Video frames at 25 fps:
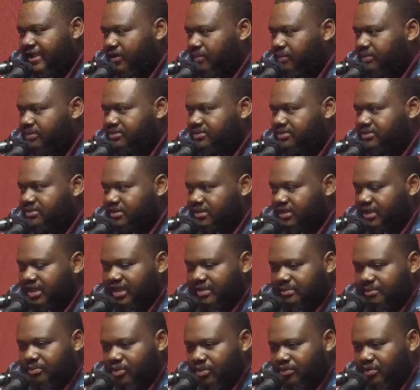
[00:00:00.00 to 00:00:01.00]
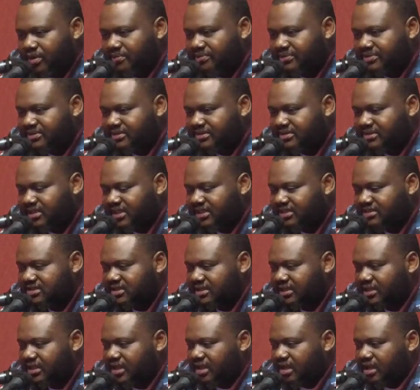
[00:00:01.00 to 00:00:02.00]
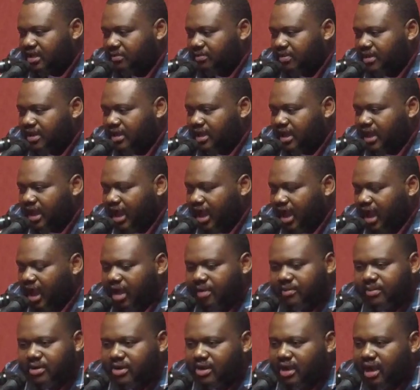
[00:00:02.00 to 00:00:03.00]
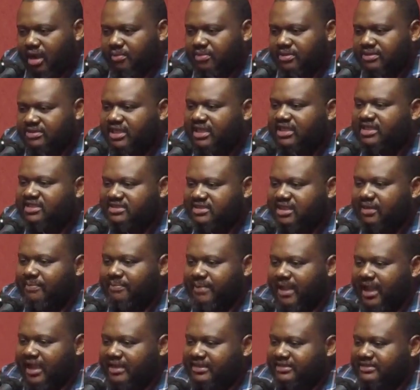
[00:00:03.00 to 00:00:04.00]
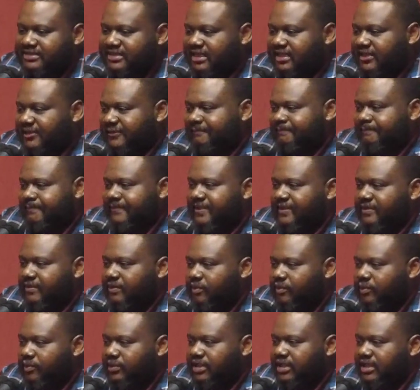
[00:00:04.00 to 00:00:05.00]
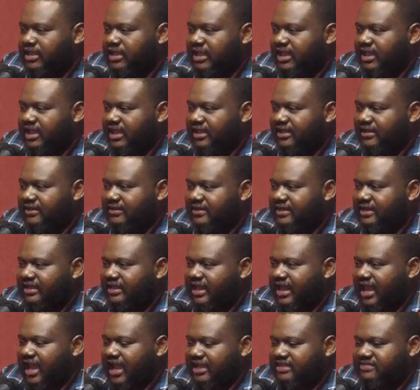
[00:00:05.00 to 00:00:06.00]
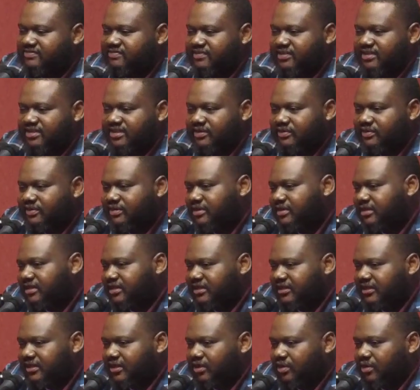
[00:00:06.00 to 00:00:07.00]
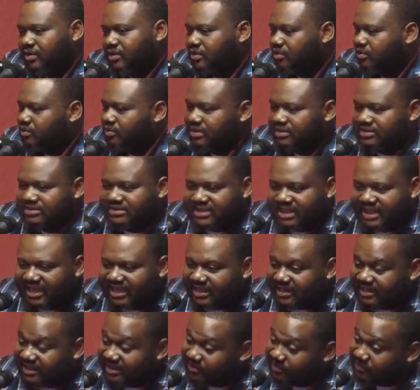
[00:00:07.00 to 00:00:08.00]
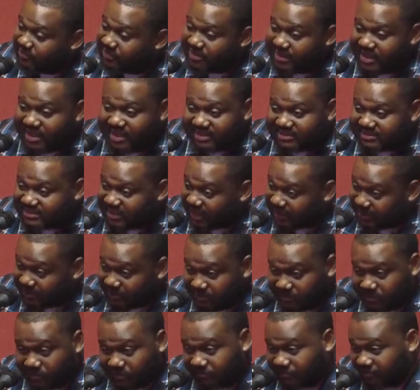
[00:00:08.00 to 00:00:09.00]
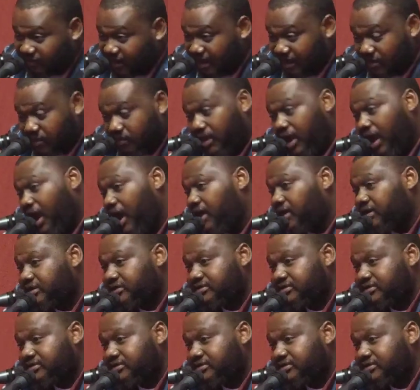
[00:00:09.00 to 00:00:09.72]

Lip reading: we should have more representation. But I'm gonna take a step back a second. We can't ask for unity on one side and we're not exactly unified on ours.